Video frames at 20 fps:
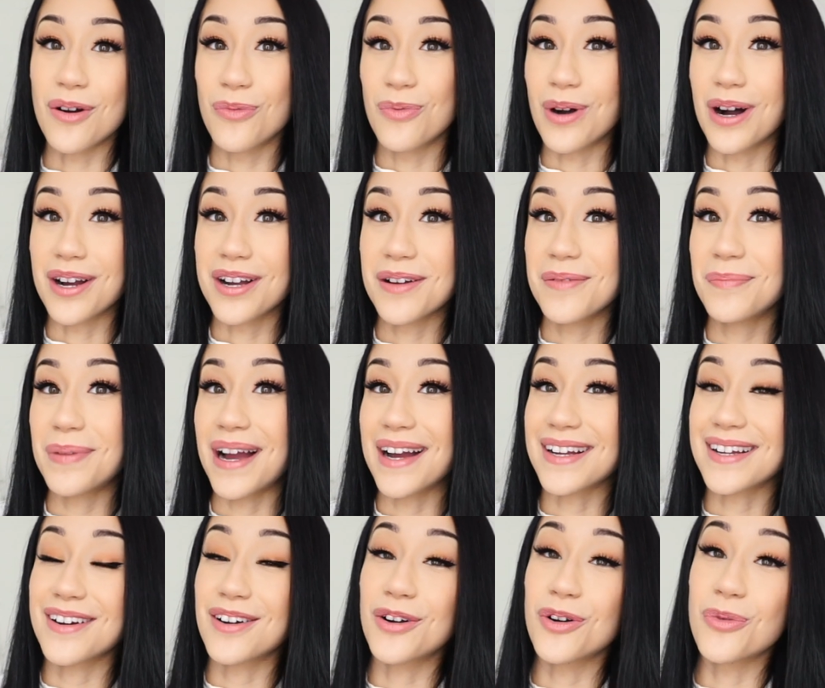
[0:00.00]
Welcome
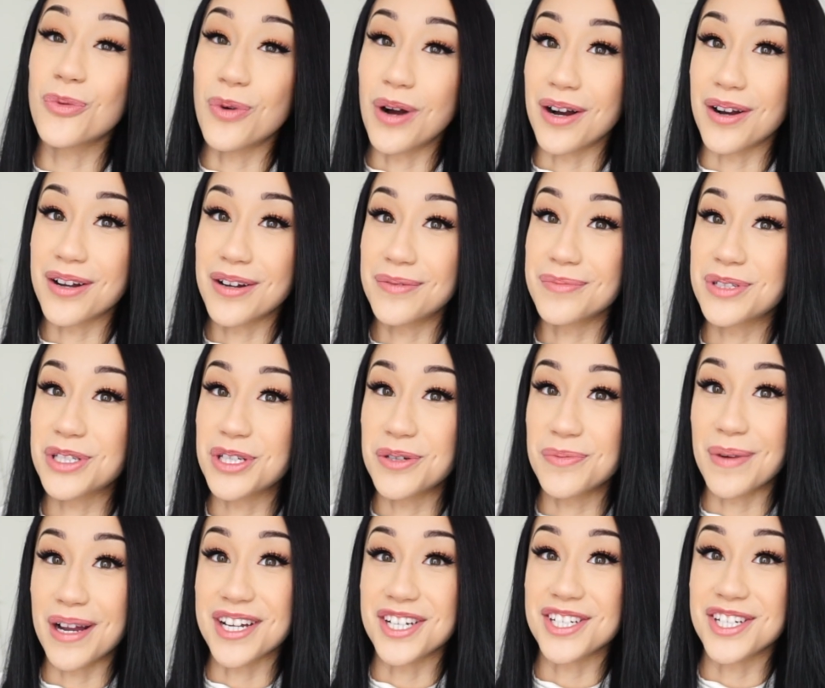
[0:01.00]
back or welcome to
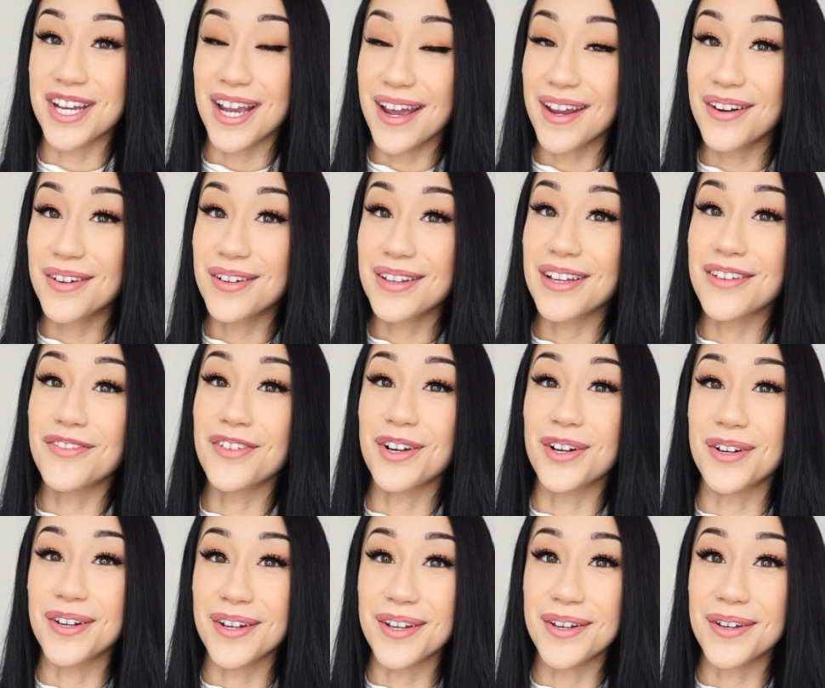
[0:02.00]
my channel if
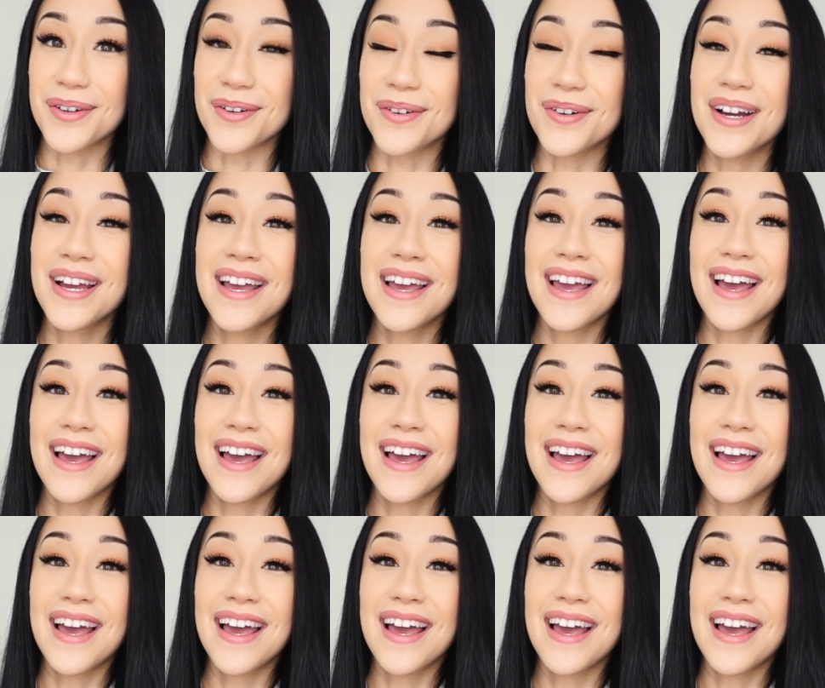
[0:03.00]
you're new.